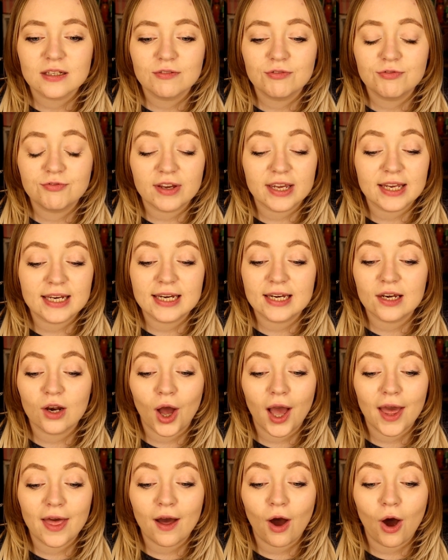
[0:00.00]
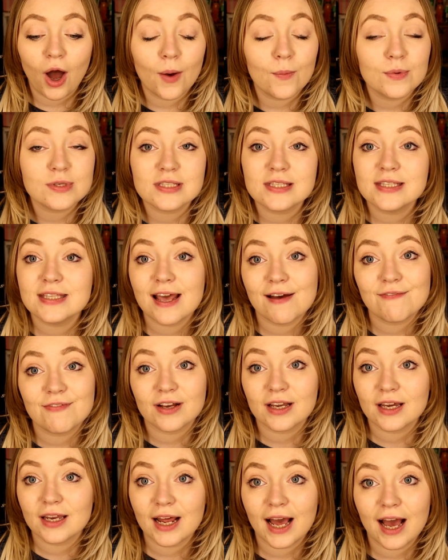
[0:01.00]
feeling like I was never
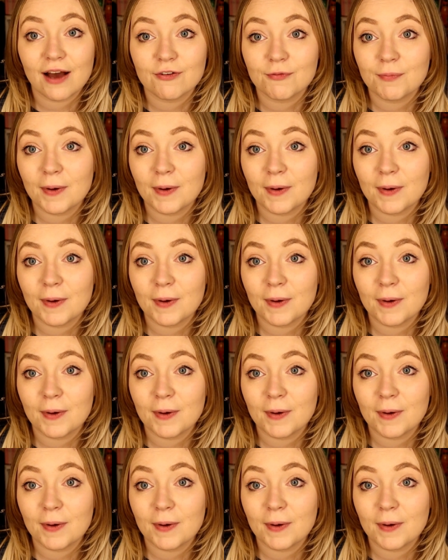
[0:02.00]
going to have a